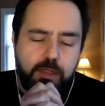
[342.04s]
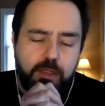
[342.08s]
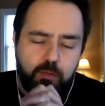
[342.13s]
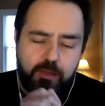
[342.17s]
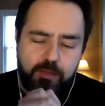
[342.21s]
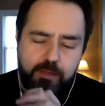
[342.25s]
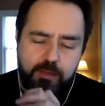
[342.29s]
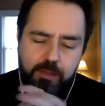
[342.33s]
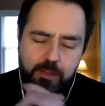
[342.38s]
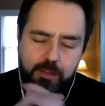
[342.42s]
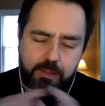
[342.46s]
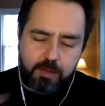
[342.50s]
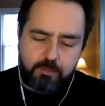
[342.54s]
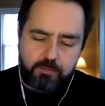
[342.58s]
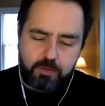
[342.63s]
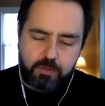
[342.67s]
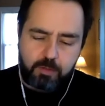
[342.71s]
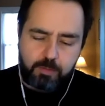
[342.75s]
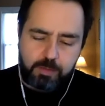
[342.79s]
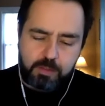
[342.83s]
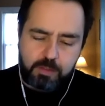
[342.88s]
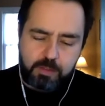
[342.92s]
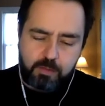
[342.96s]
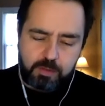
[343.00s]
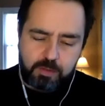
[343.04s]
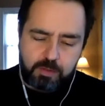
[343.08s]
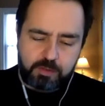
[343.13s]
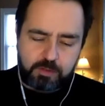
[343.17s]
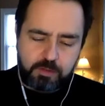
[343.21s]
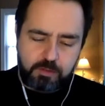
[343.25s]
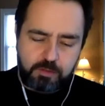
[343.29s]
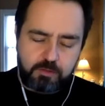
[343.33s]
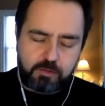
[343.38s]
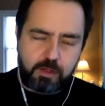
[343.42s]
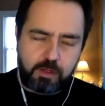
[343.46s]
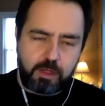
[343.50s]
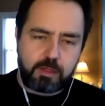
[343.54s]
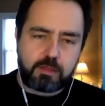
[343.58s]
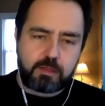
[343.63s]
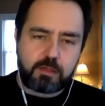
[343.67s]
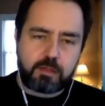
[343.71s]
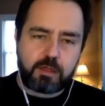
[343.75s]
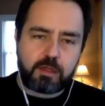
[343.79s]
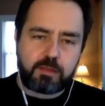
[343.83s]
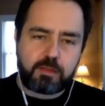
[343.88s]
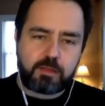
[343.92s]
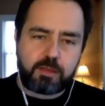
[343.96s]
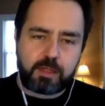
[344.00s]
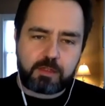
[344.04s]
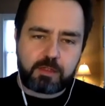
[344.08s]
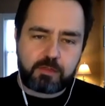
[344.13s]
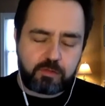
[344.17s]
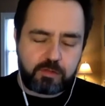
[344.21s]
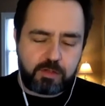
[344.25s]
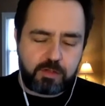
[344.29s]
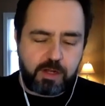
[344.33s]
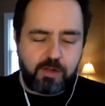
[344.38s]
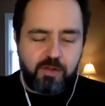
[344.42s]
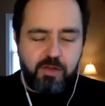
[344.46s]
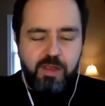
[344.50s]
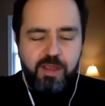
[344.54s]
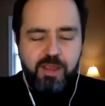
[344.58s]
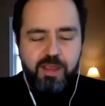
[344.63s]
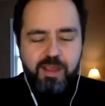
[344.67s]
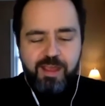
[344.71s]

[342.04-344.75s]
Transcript: Well, I think that covered all my questions, and thanks for that.